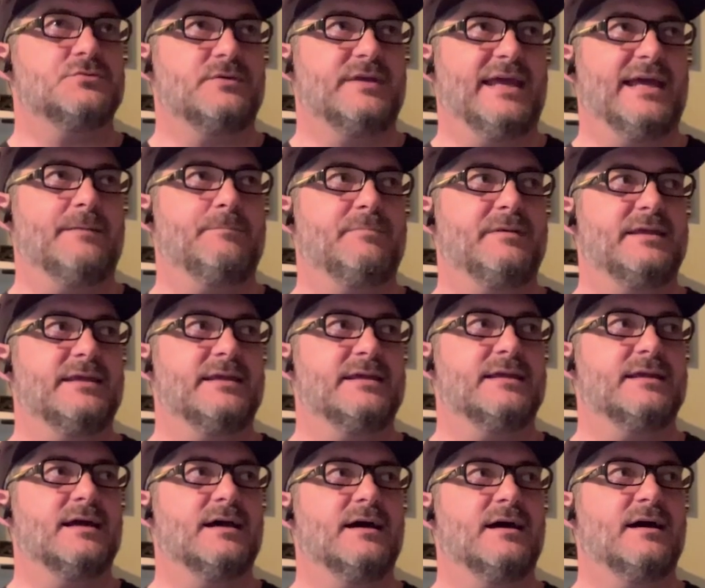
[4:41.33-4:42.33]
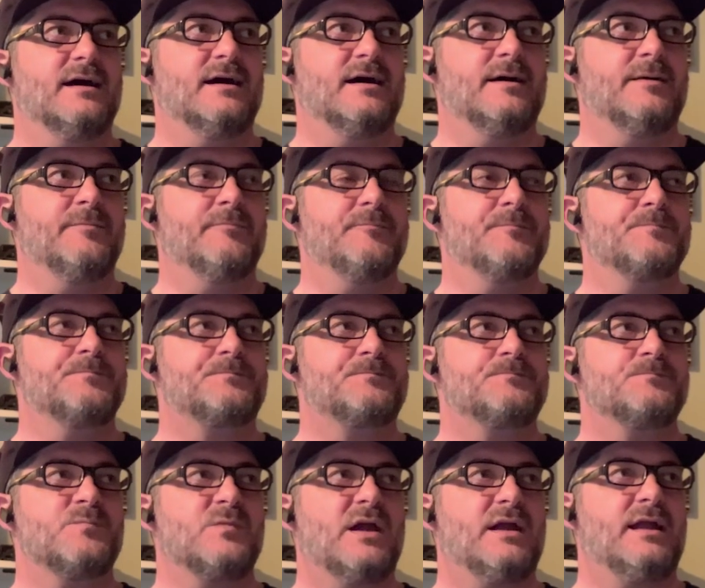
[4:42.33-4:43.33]
to get me
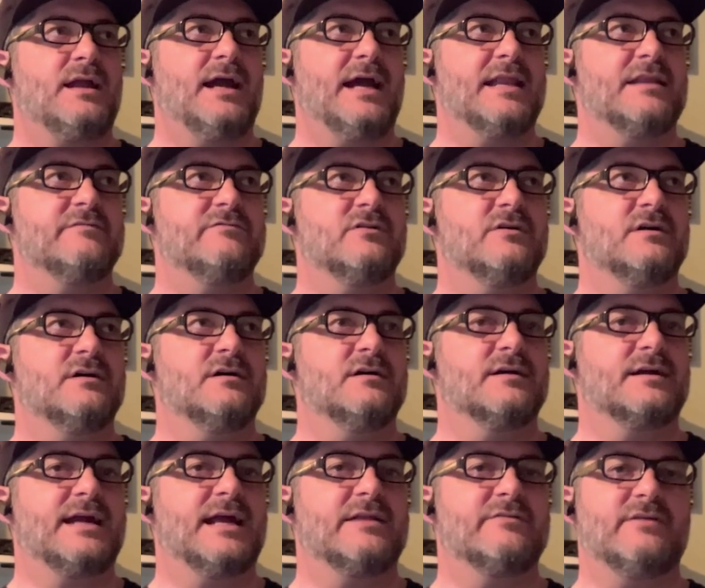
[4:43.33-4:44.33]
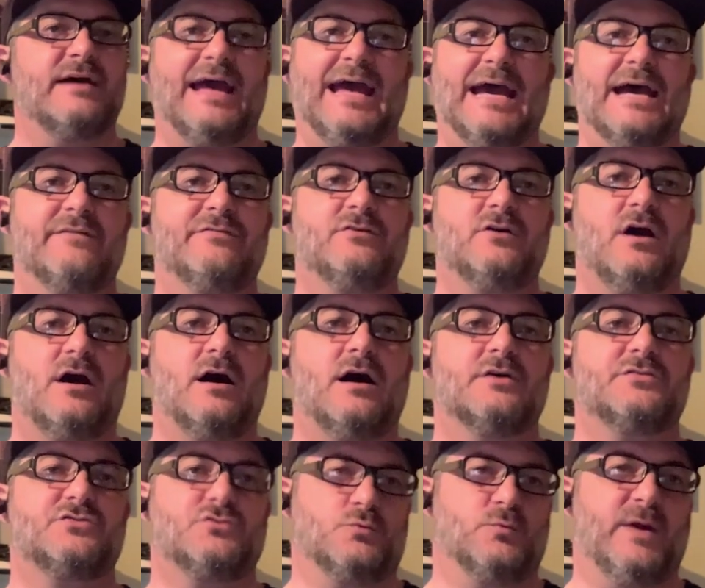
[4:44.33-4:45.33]
kind of a half
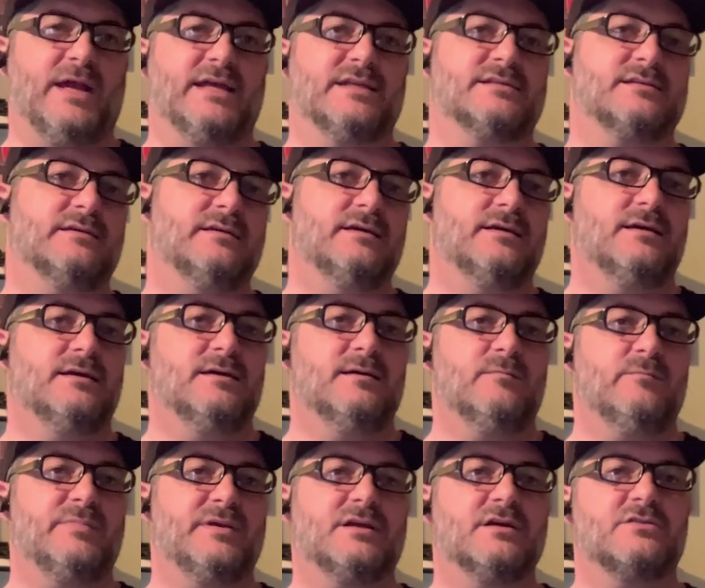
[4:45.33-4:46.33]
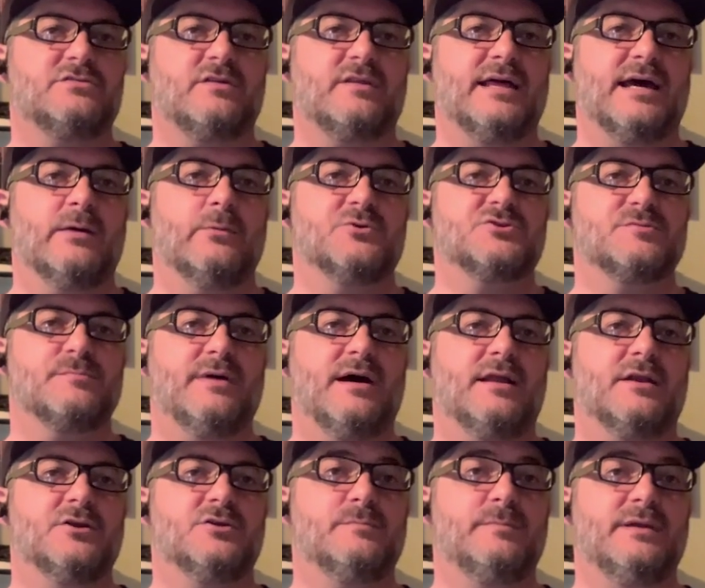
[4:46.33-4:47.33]
cost rate because of that, which
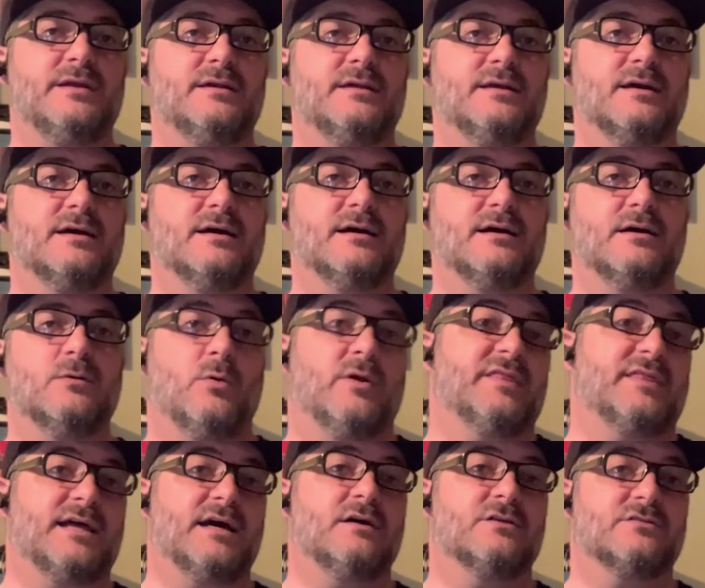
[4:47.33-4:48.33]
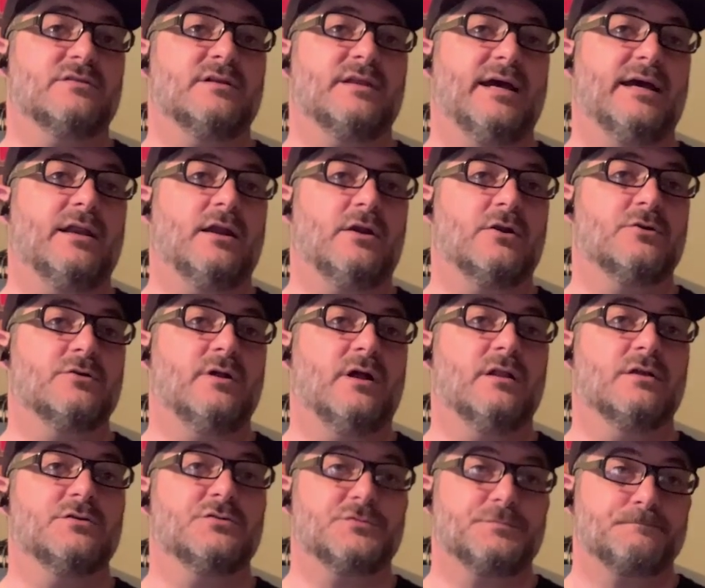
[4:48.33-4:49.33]
amounted to be
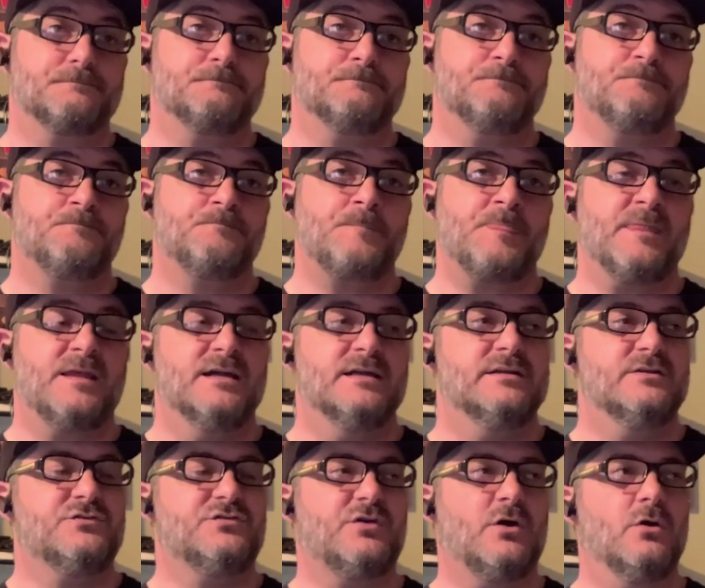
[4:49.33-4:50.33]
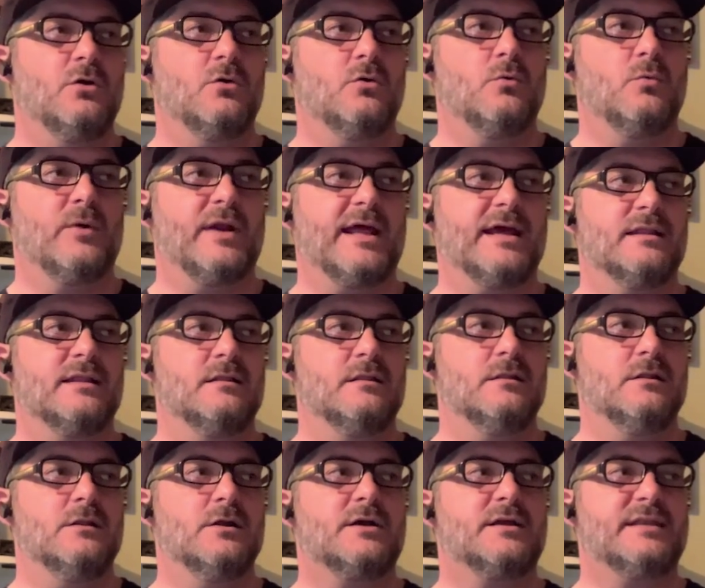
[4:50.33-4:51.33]
$1,900. So when I
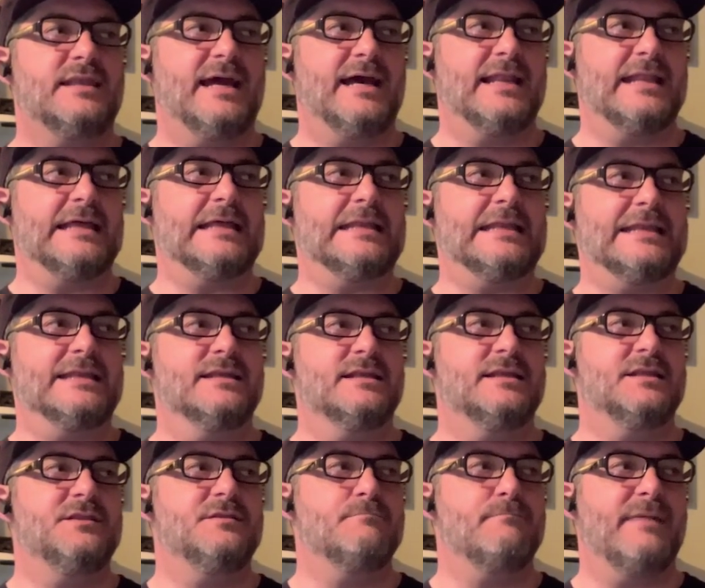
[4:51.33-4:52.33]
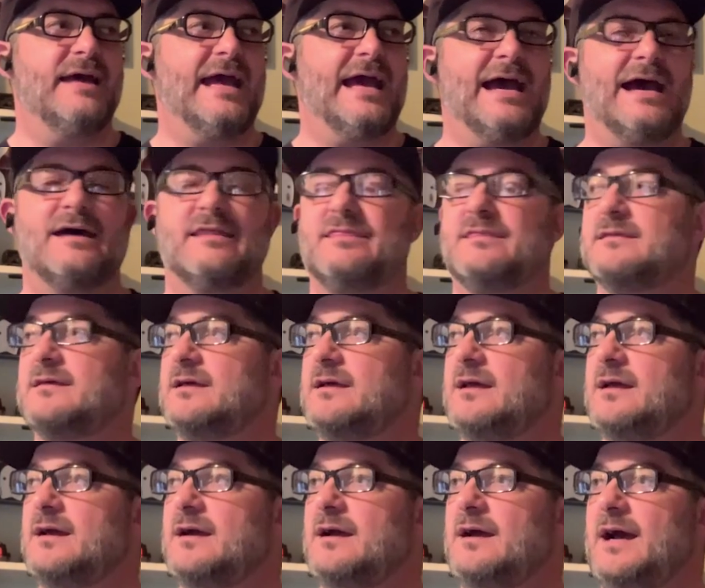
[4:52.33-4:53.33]
looked at it and did the math,
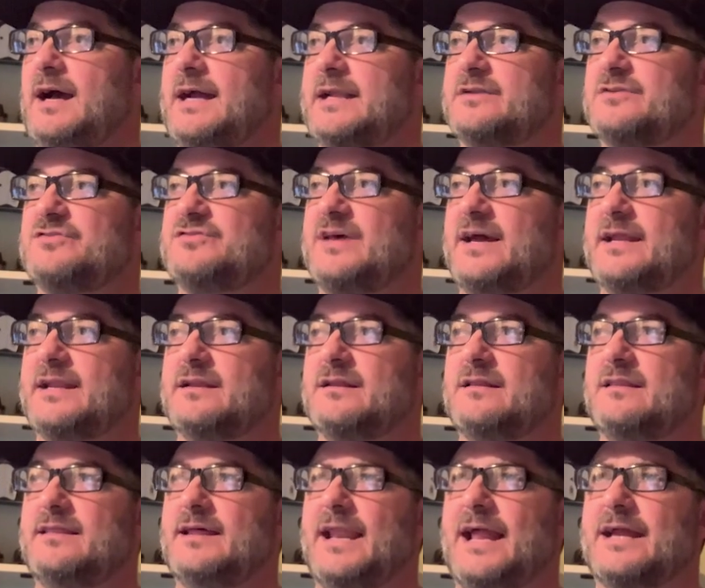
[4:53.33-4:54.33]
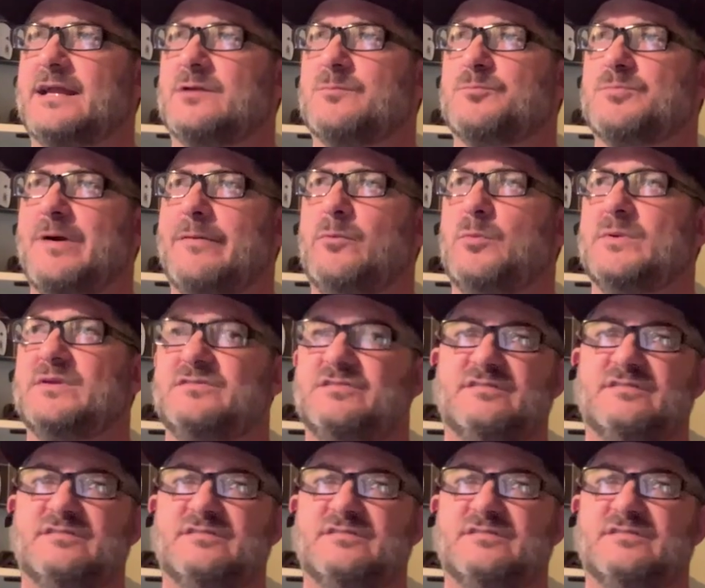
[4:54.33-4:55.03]
I decided that I could probably